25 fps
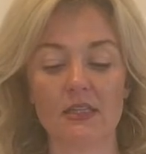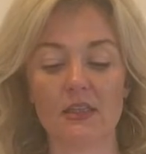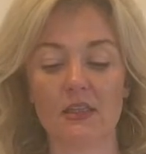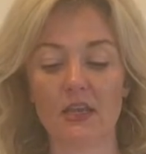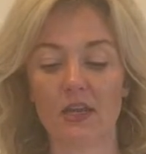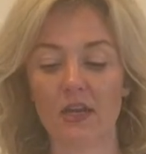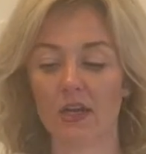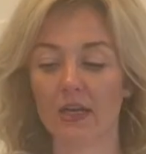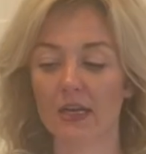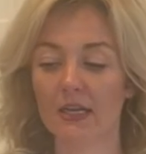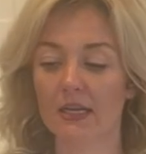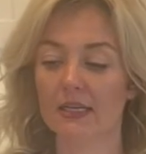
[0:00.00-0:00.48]

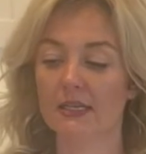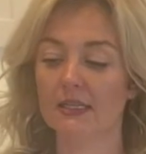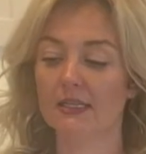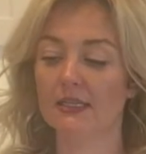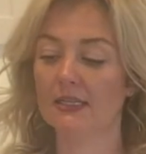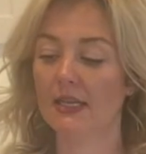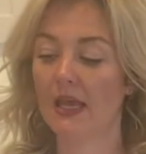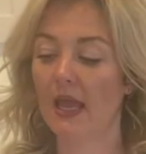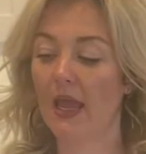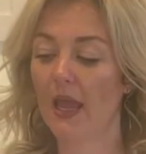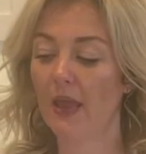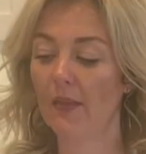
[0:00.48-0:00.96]
There is
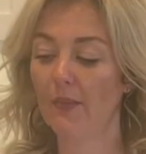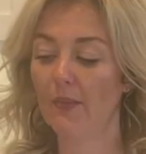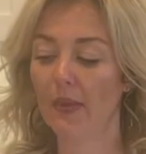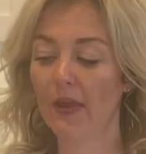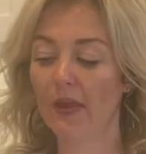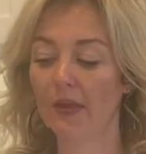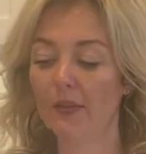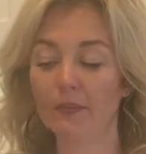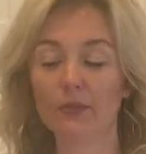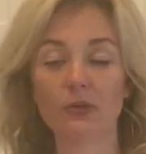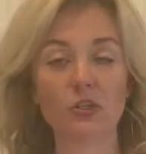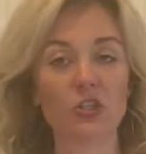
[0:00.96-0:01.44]
a
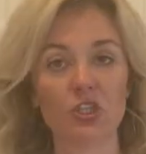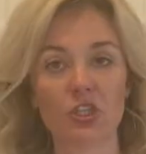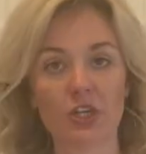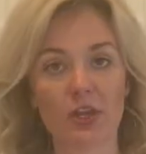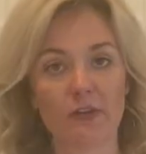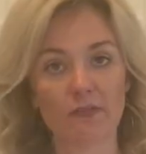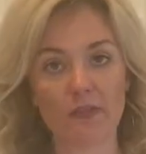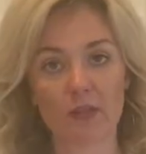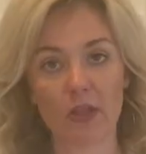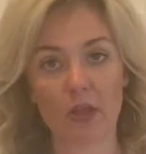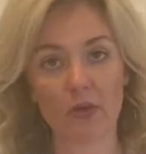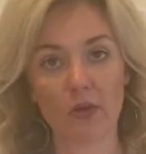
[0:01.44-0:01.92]
Pampered
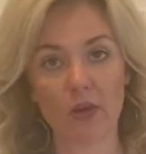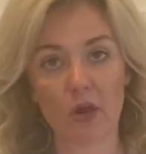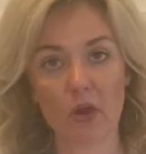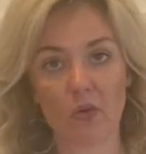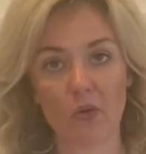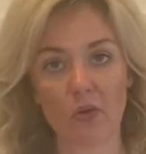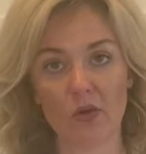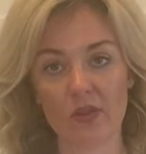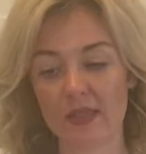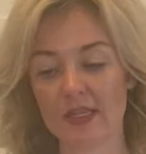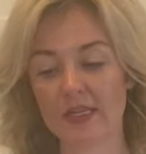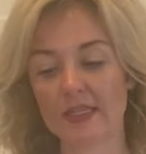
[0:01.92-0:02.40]
Chef logo
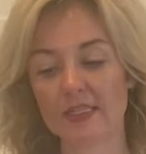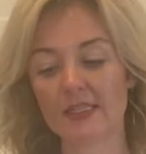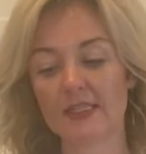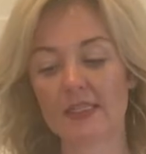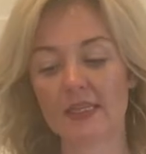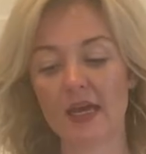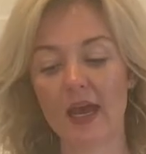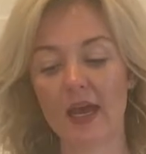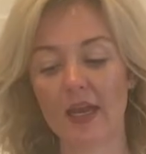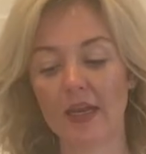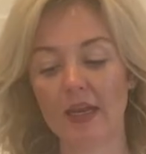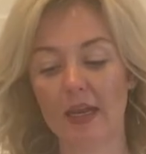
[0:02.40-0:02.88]
on this
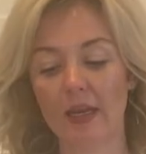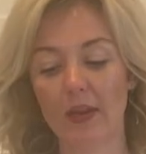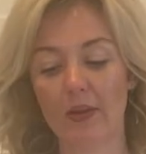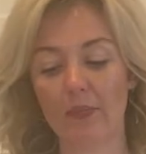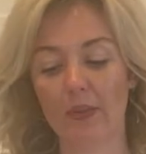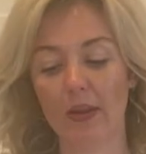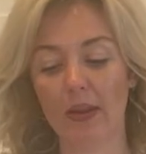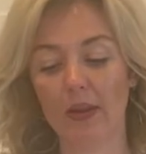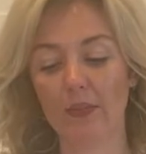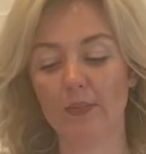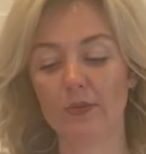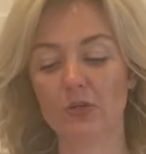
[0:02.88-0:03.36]
side and a
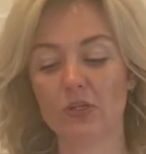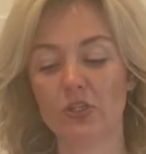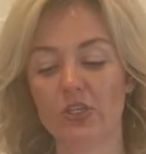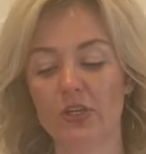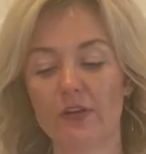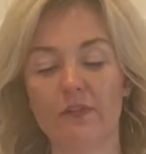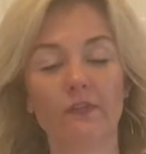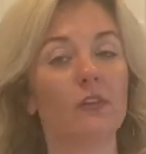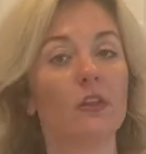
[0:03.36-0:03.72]
Pampered Chef